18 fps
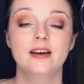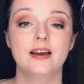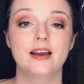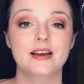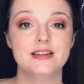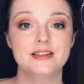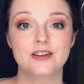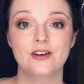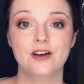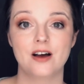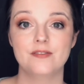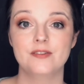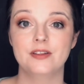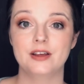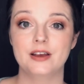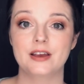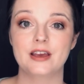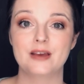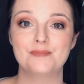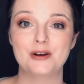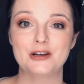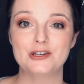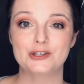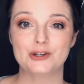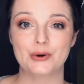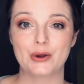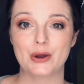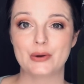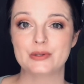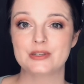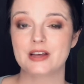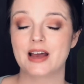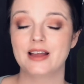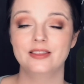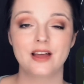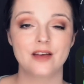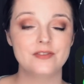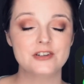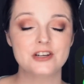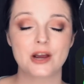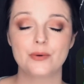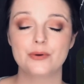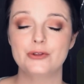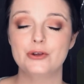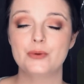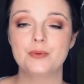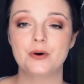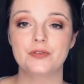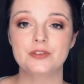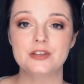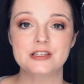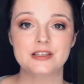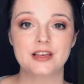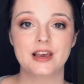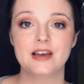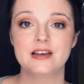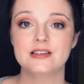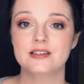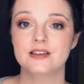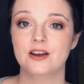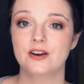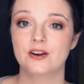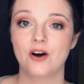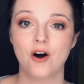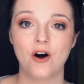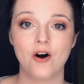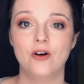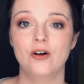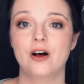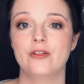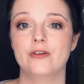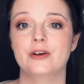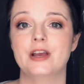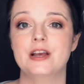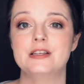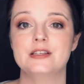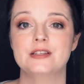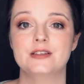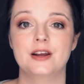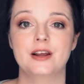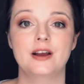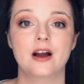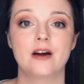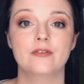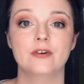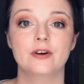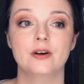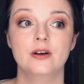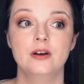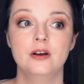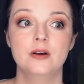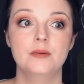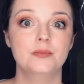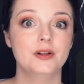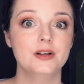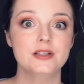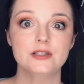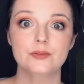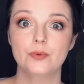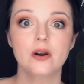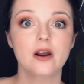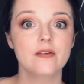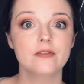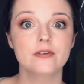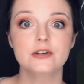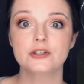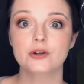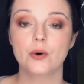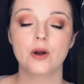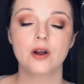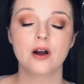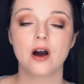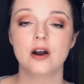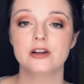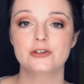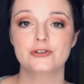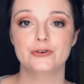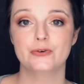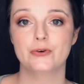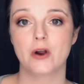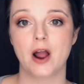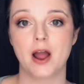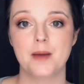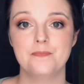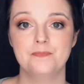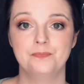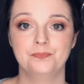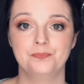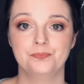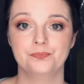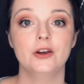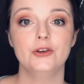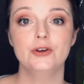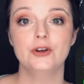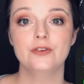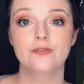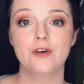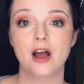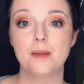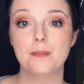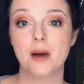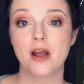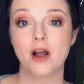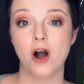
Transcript: and I'll have the link in my show notes. I'd love to chat with you about this case and all other cases that I cover, plus whatever is going on in true crime. You can find my